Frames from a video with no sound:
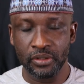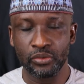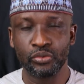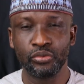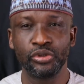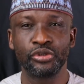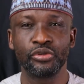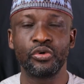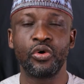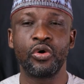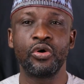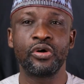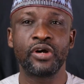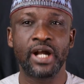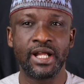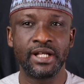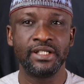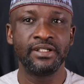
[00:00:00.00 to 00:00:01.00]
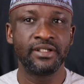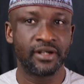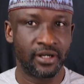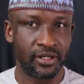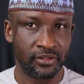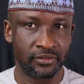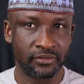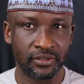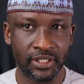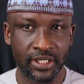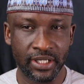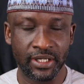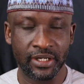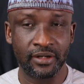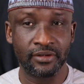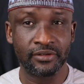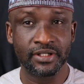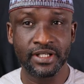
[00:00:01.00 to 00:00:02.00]
rally
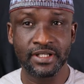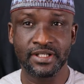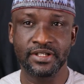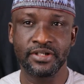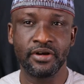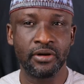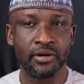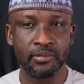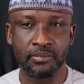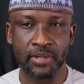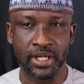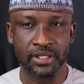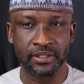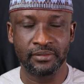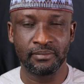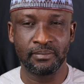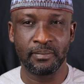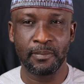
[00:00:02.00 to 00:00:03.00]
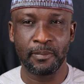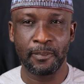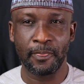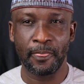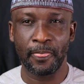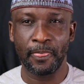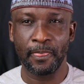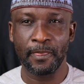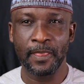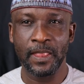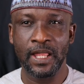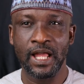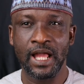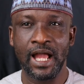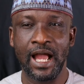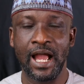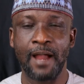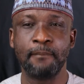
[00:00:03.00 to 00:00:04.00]
around this young man
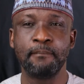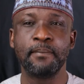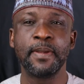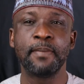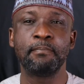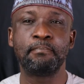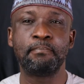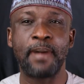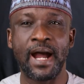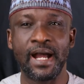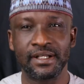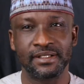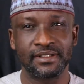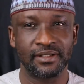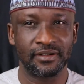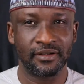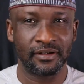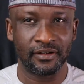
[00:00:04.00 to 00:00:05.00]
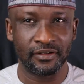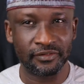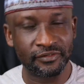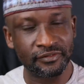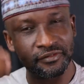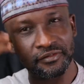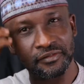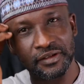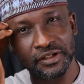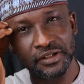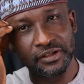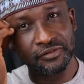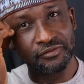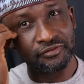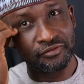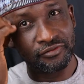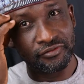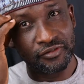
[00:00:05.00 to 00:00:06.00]
and be part of the
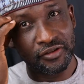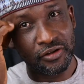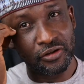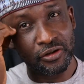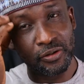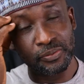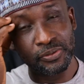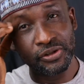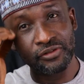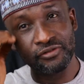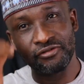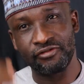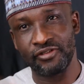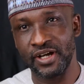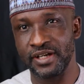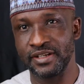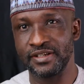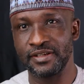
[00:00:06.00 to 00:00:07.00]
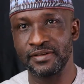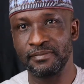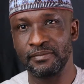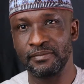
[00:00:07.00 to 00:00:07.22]
corruption fight.